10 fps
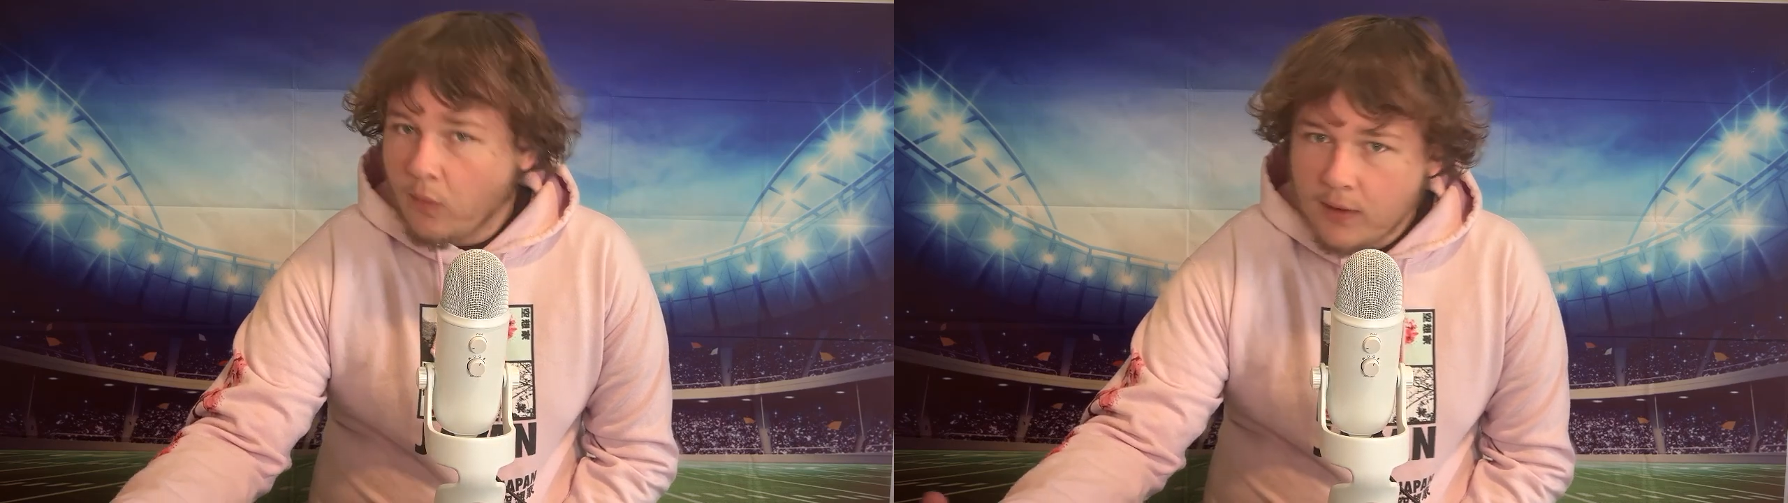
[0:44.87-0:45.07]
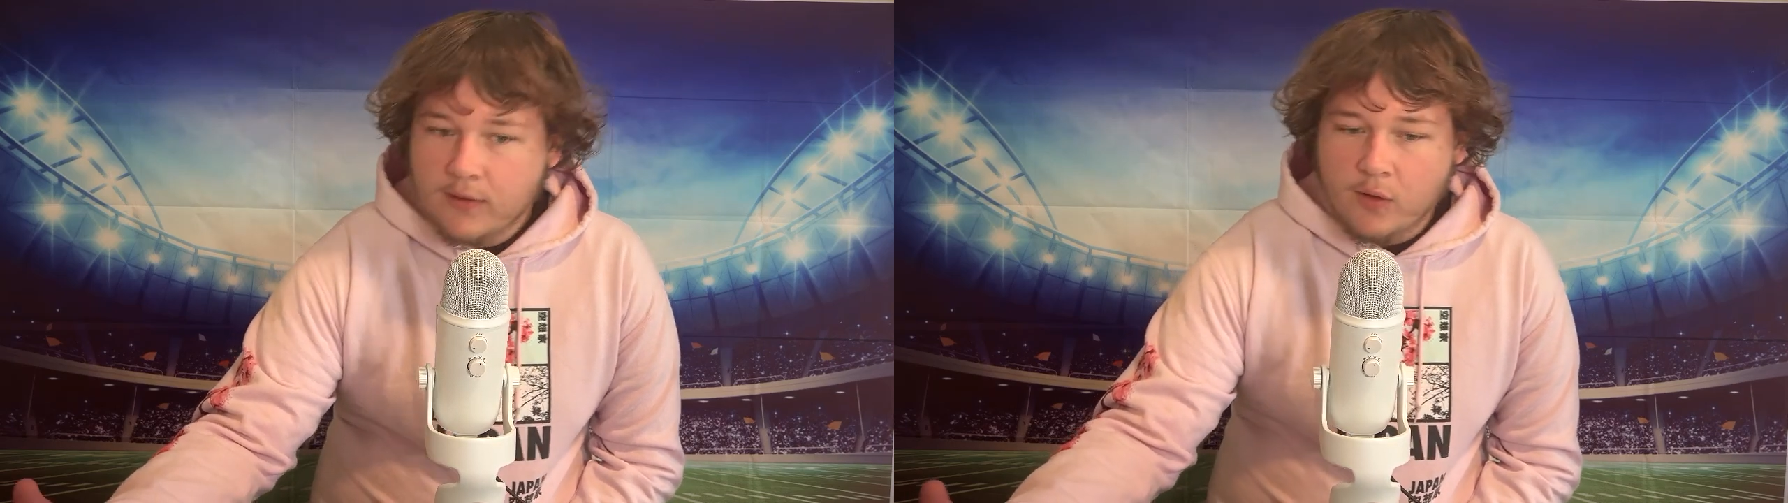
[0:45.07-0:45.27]

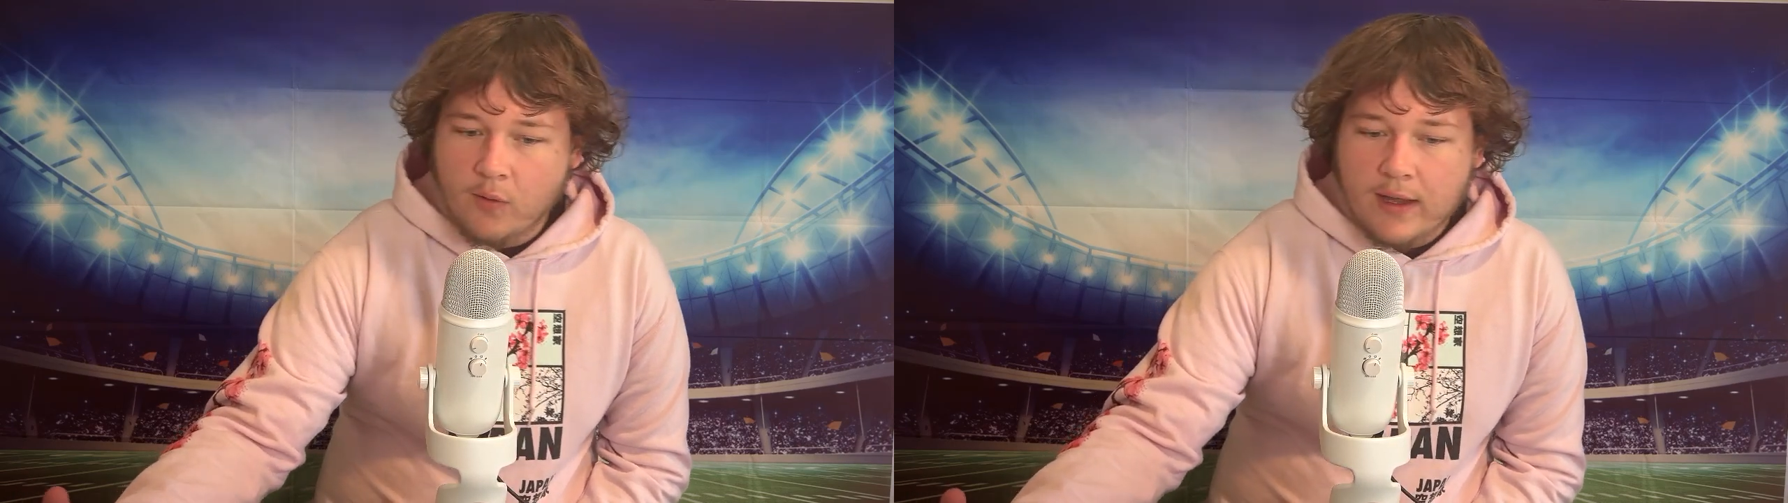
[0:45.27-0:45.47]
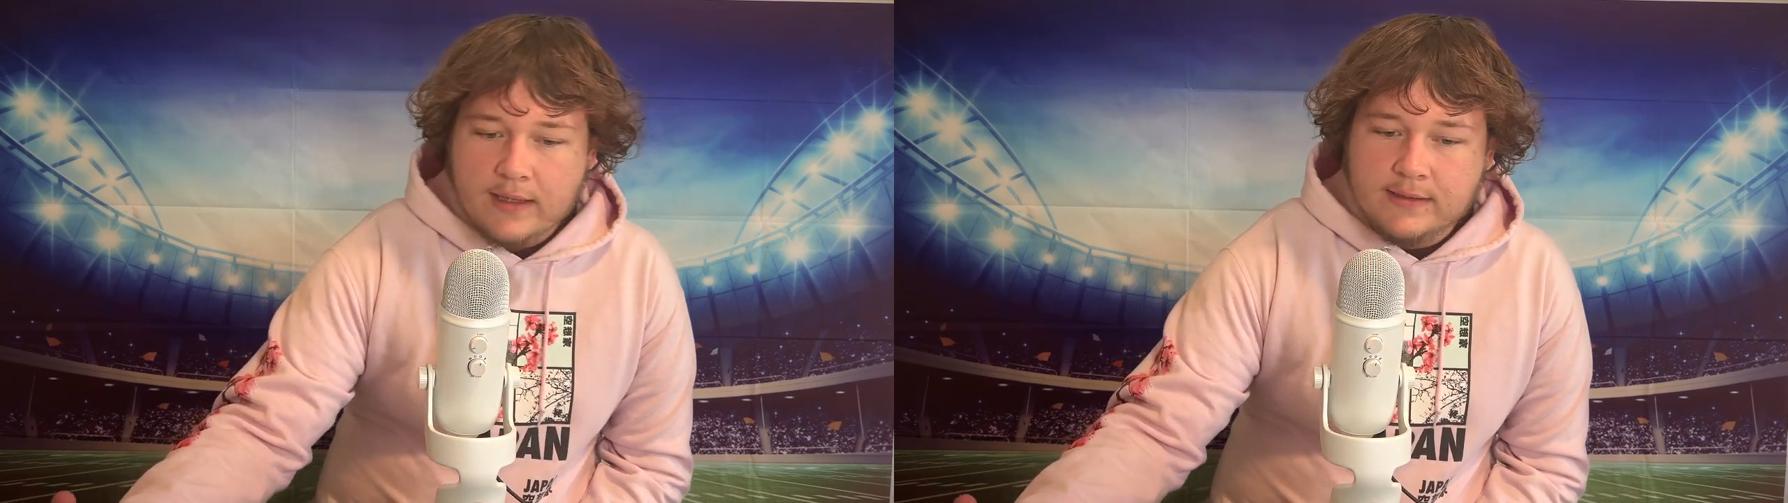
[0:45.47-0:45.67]
One of the
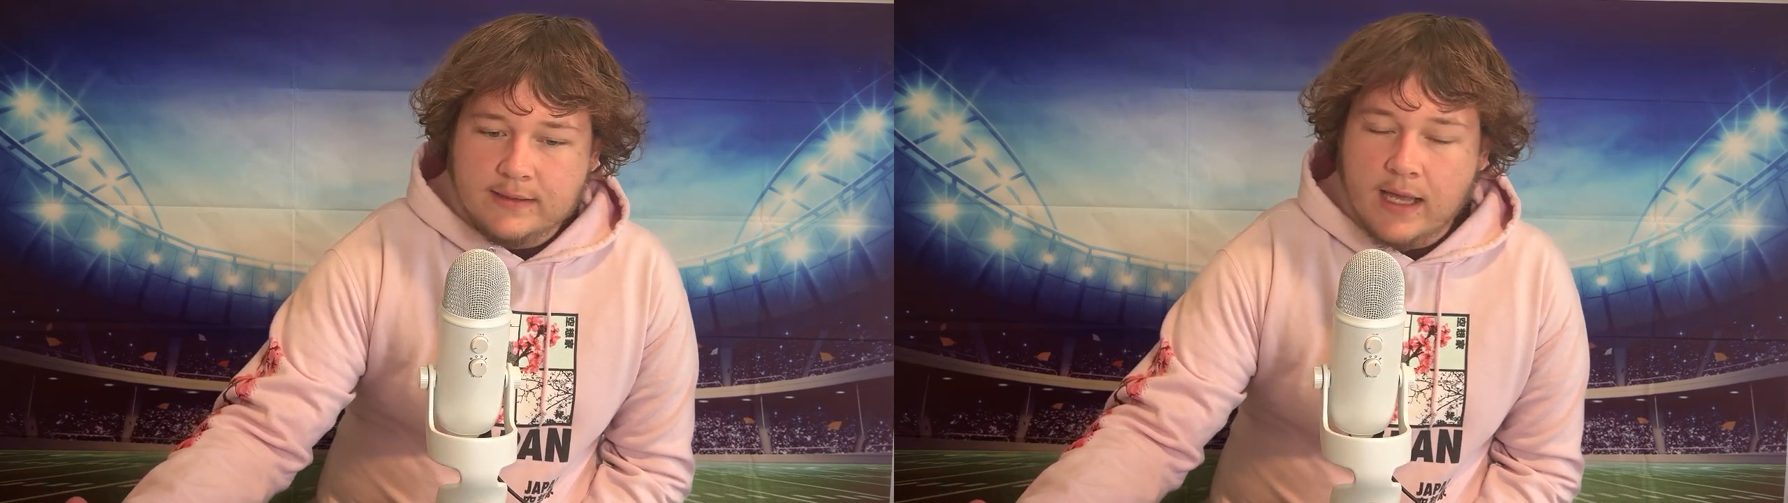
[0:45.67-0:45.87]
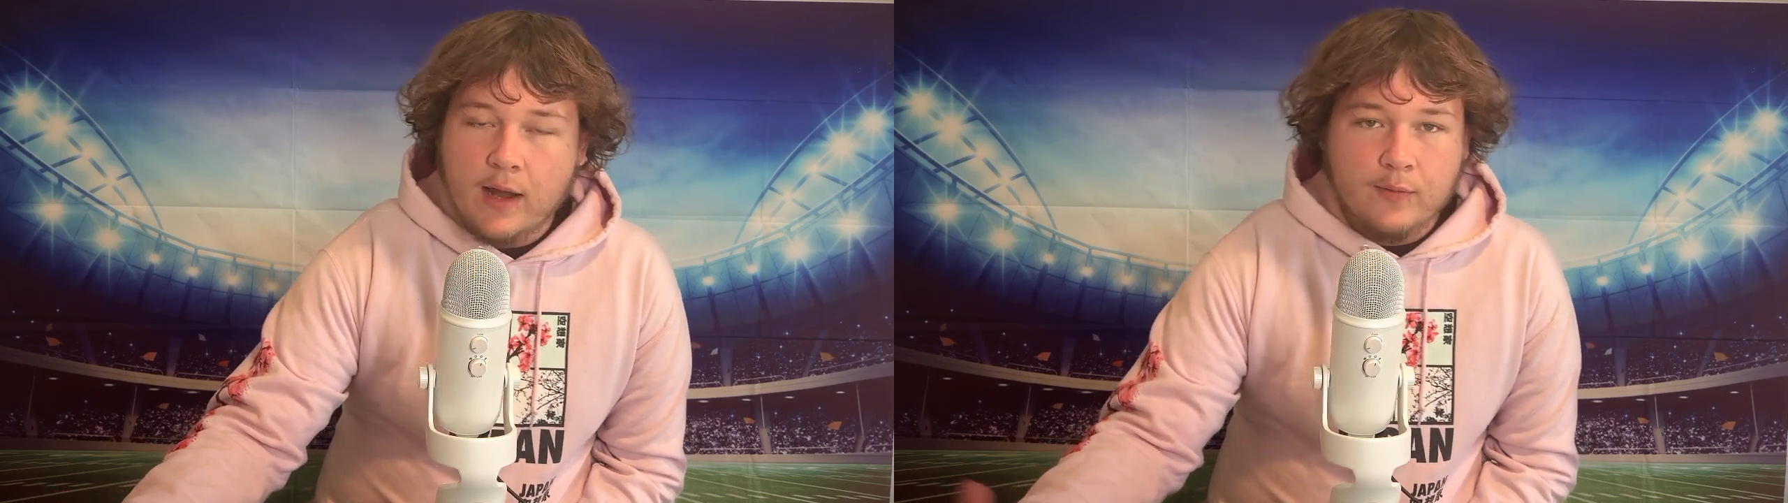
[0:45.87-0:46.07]
ways
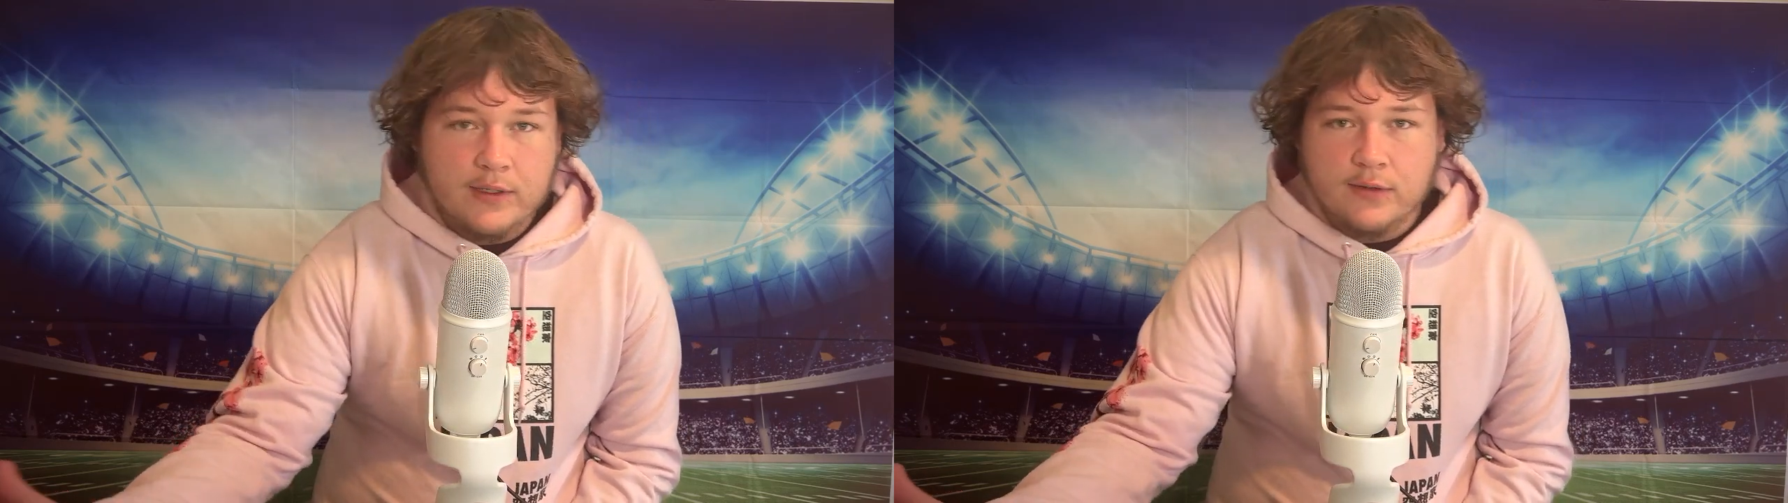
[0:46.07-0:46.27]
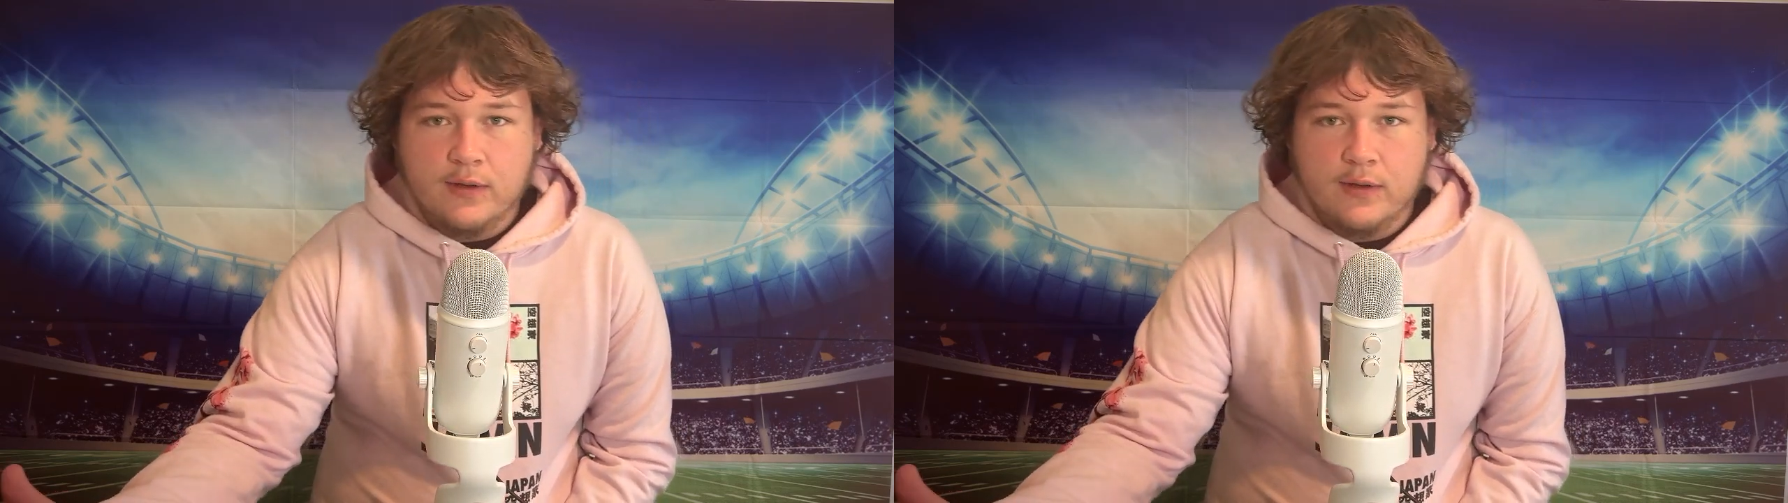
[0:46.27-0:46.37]
that we do